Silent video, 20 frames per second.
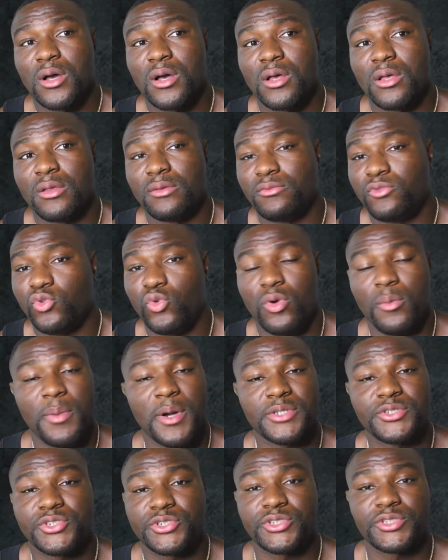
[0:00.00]
do a
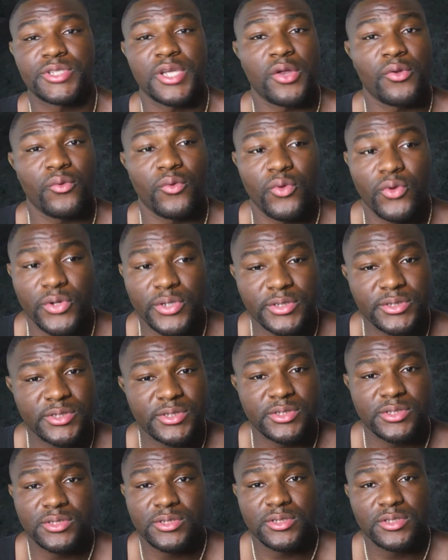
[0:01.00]
bunch of
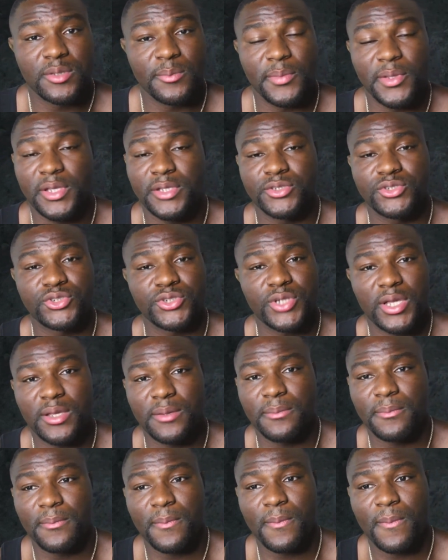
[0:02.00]
steroids to be in
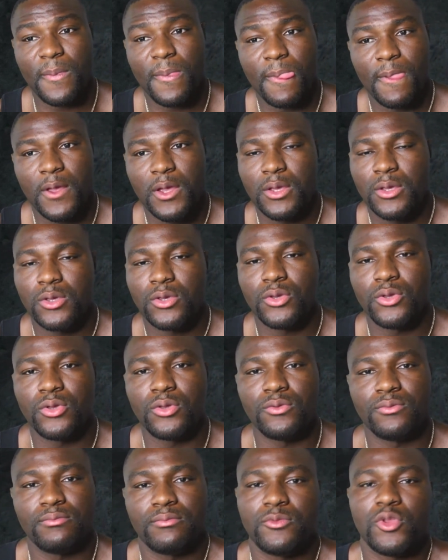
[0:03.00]
shape.
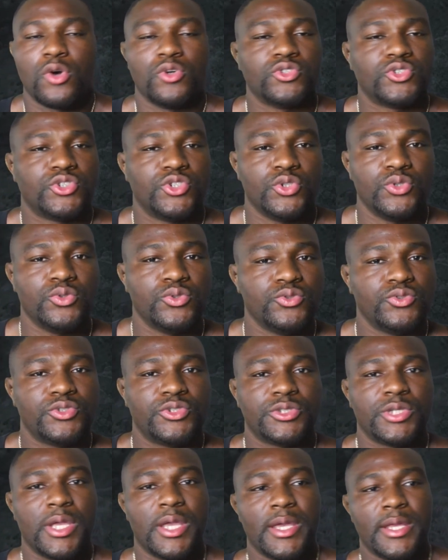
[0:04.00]
Those
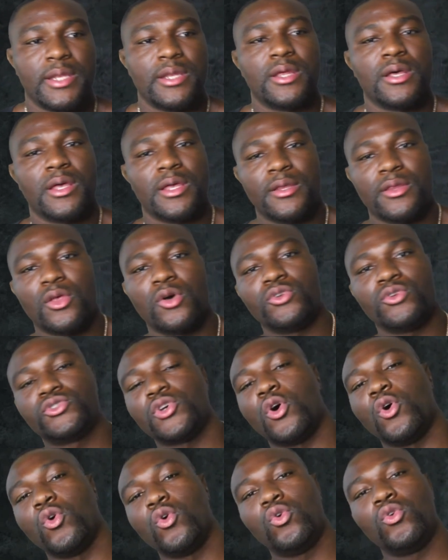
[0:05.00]
dudes in those
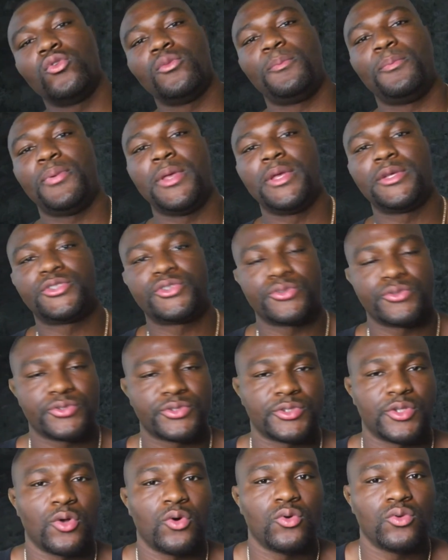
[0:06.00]
old pictures
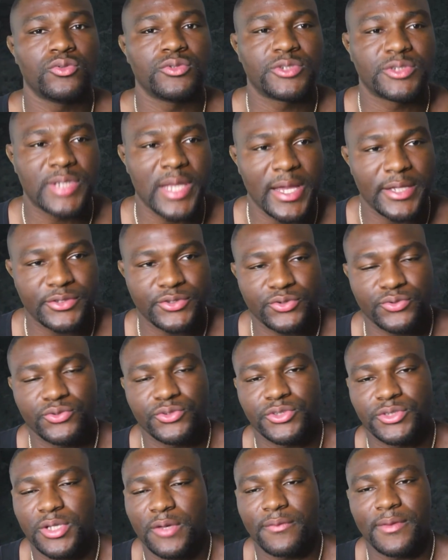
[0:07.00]
and old statues
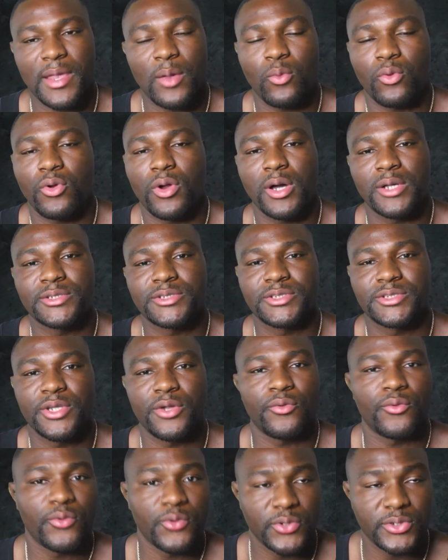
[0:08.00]
and stuff, they weren't on
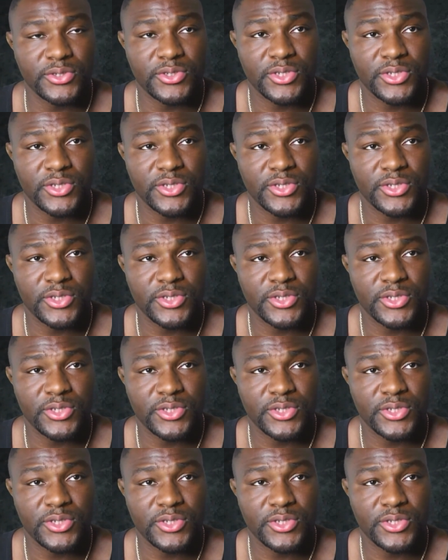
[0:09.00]
steroids.